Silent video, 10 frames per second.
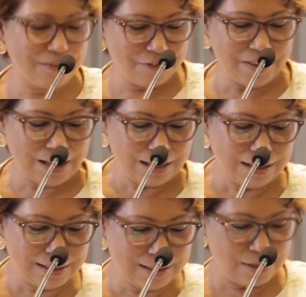the very
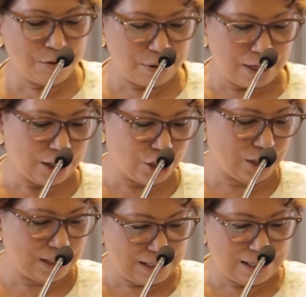kind
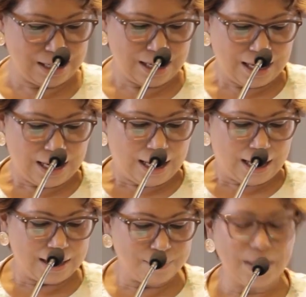introduction
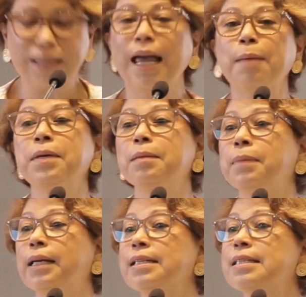um, and happy and
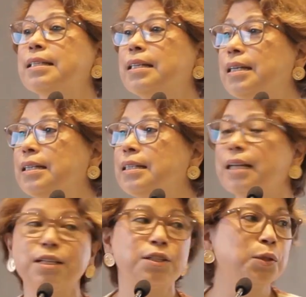blessed
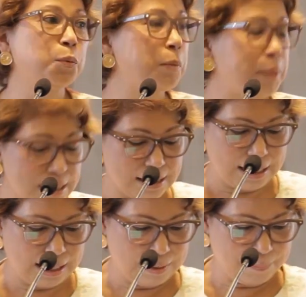International Women's
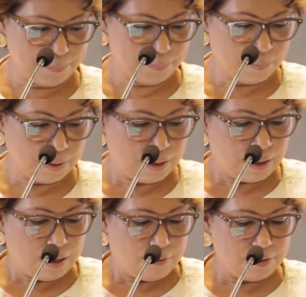Day.
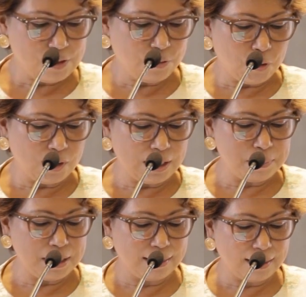First of all, let
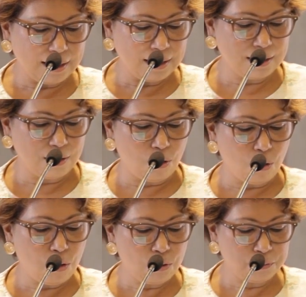me thank
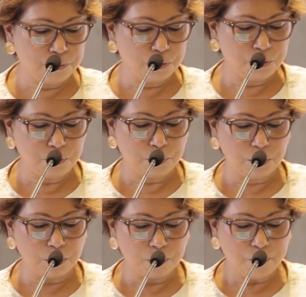all of you
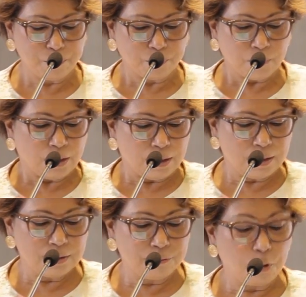for,
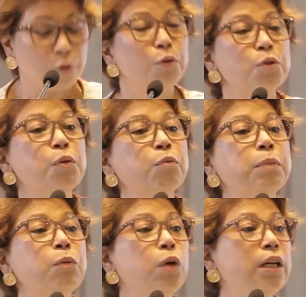uh, for all those who have
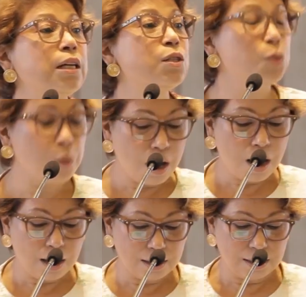been working so
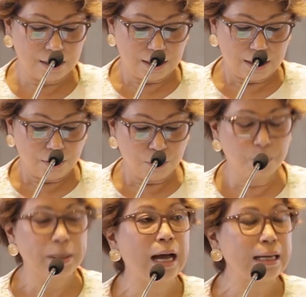hard, you know,
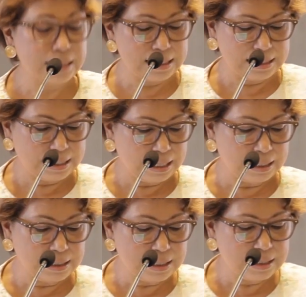behind the
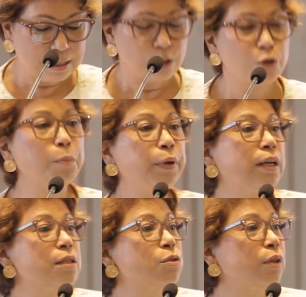scenes to
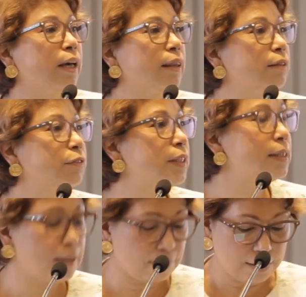bring us together for
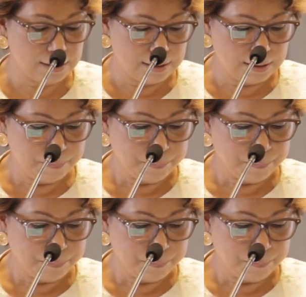this event.